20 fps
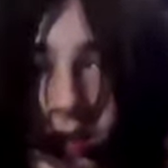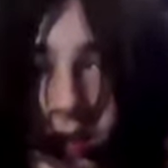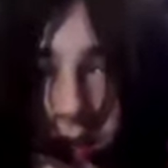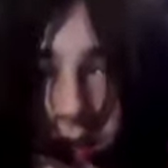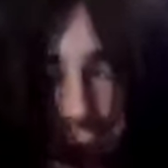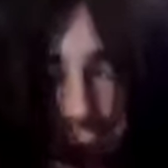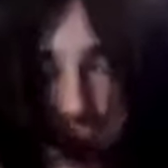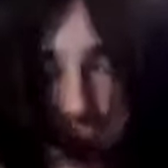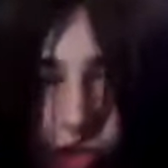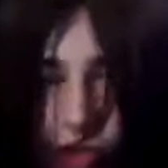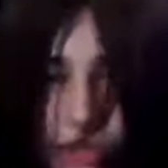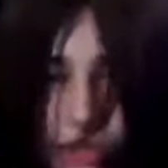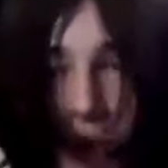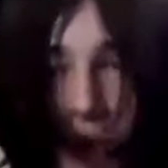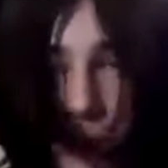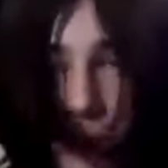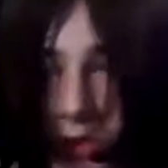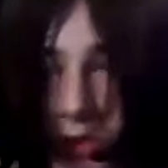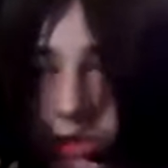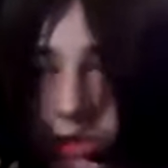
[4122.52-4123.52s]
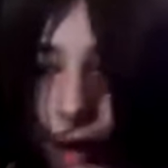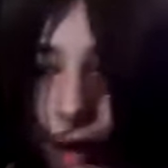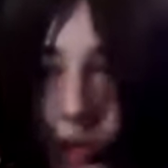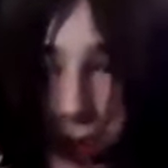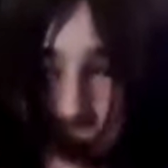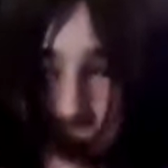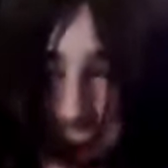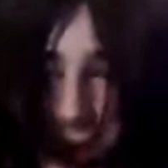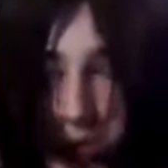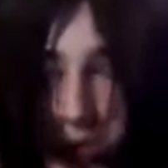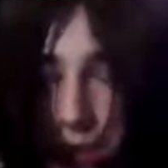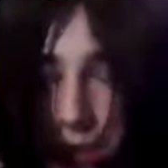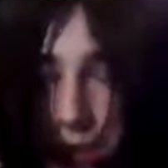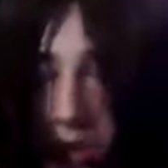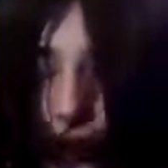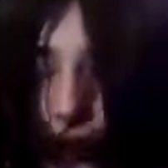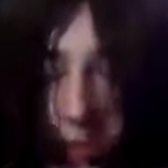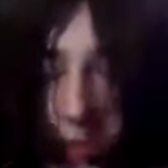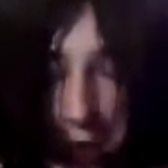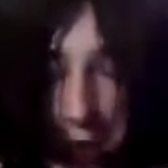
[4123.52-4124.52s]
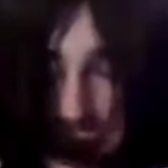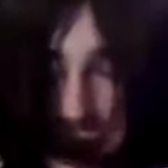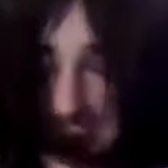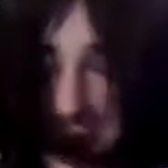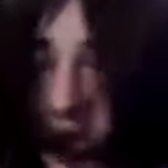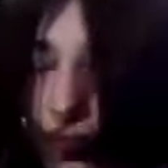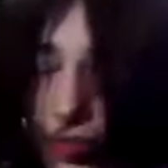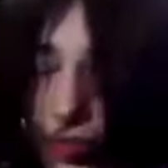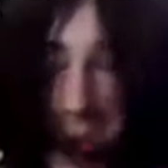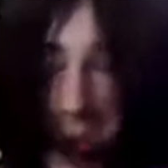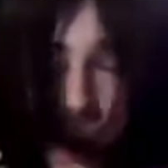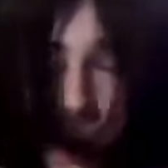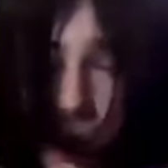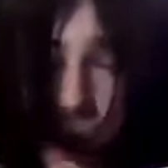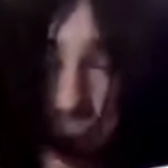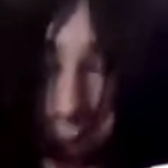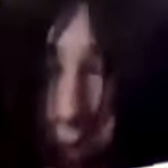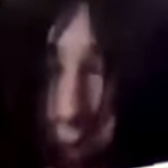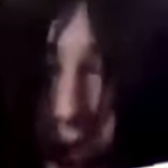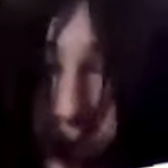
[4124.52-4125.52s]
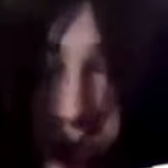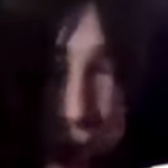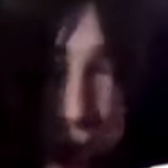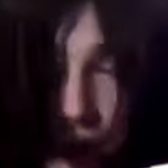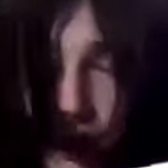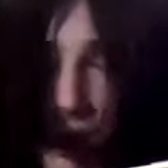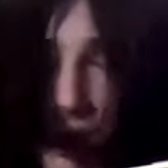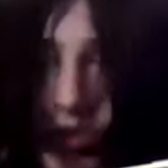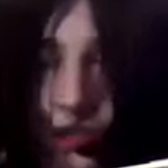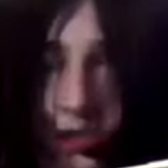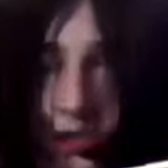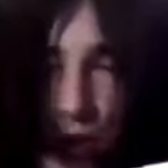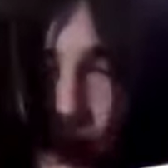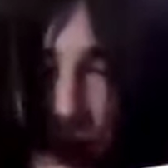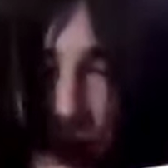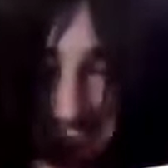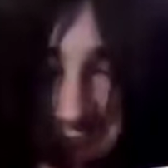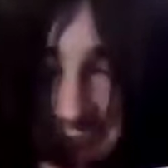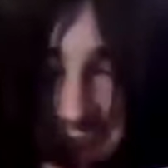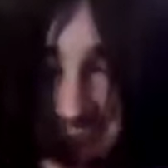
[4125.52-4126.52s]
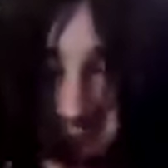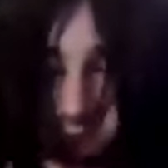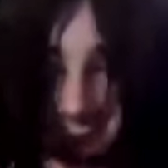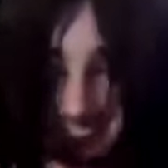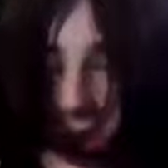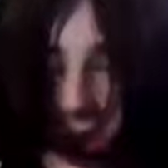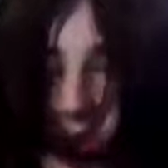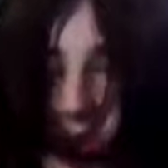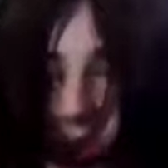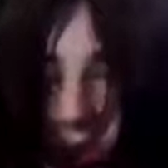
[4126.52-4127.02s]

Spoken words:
there are samples about it being the end of the world, people fucking screaming and shit like that.